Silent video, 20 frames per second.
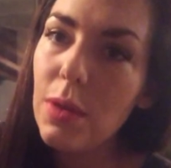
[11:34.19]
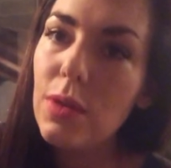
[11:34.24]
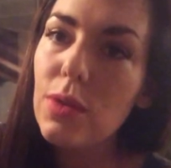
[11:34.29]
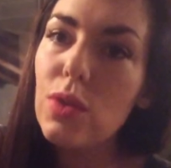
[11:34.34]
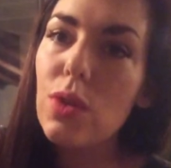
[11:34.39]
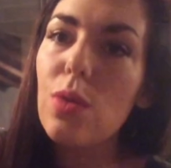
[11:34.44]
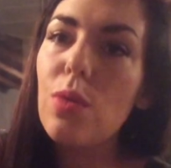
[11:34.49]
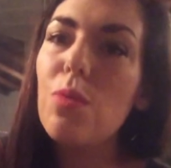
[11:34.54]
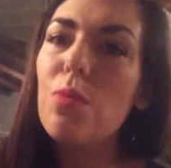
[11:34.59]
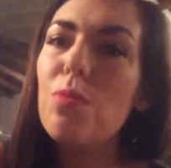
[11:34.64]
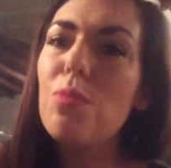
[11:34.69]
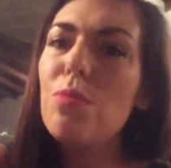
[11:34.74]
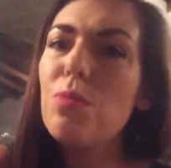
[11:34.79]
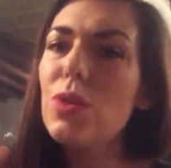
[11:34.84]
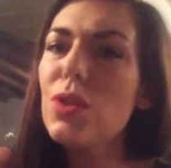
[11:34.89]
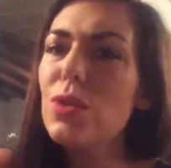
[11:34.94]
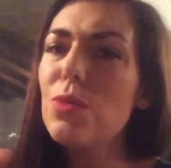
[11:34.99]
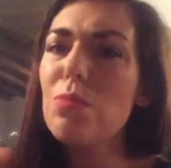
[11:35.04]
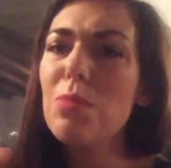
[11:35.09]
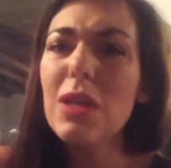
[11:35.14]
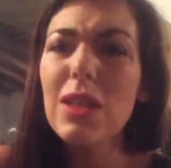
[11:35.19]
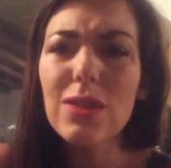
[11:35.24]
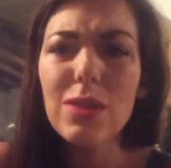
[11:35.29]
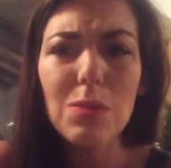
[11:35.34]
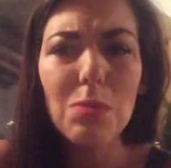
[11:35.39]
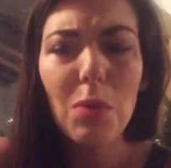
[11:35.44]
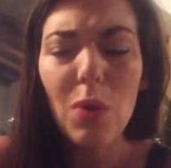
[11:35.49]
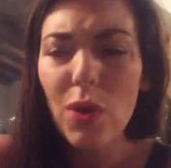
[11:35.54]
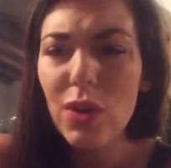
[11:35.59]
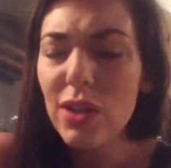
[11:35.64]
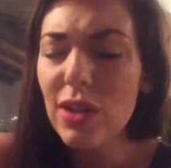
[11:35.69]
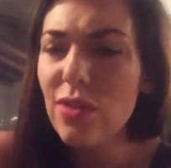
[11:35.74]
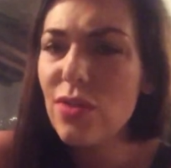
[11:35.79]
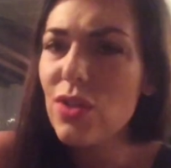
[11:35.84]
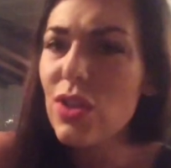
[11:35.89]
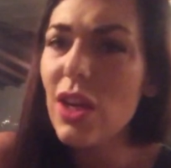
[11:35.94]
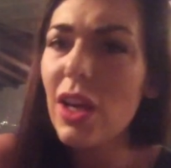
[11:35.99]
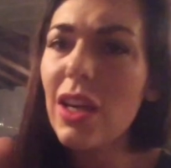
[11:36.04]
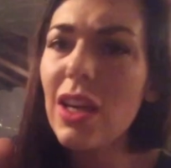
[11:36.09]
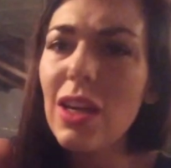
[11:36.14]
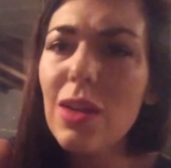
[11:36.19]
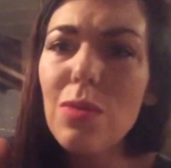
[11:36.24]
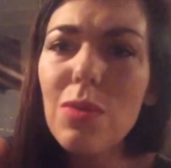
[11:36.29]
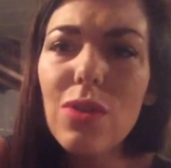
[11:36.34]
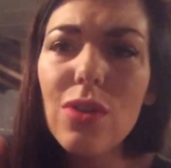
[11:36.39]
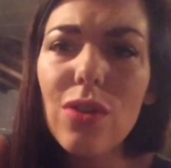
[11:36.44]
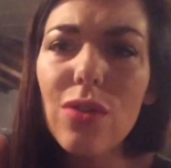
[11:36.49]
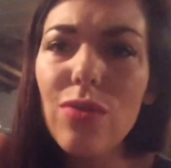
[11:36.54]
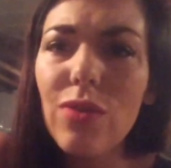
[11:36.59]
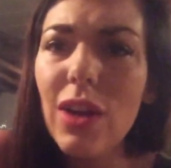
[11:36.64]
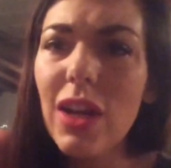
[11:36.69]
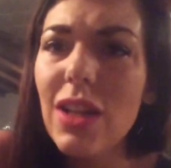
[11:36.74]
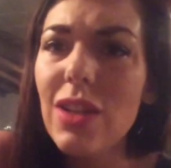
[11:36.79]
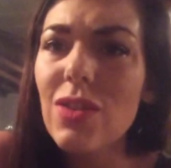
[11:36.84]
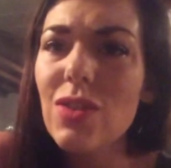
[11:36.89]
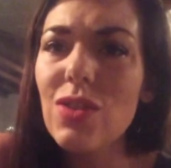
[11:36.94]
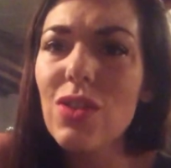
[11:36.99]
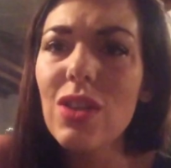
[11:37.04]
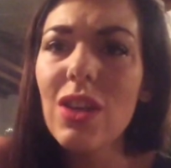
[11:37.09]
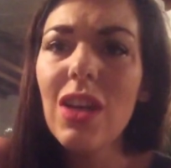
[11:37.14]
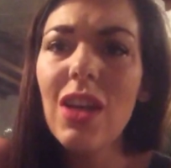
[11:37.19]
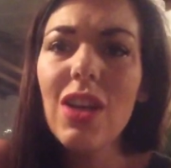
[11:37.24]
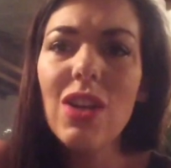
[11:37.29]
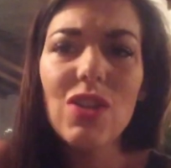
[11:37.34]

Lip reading: So just be supportive, check in with your friends,